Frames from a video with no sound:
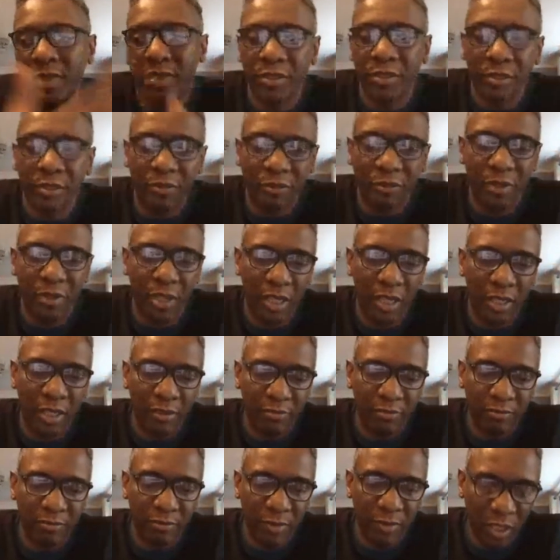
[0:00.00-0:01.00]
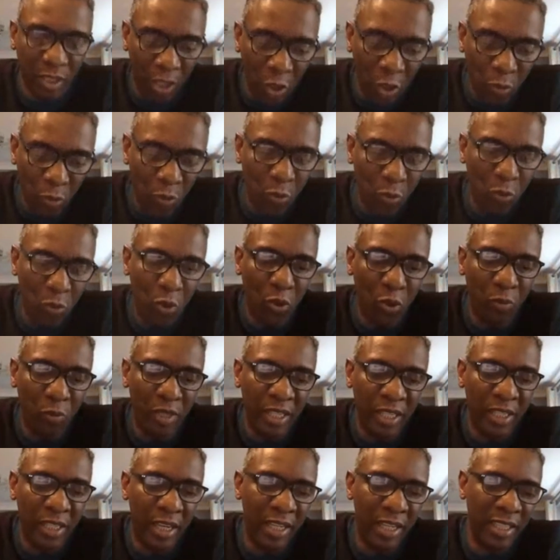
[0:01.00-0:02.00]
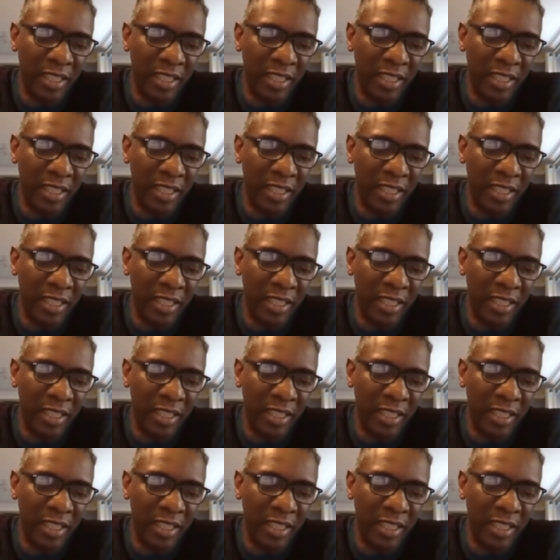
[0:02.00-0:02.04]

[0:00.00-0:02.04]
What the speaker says: sort of global warming,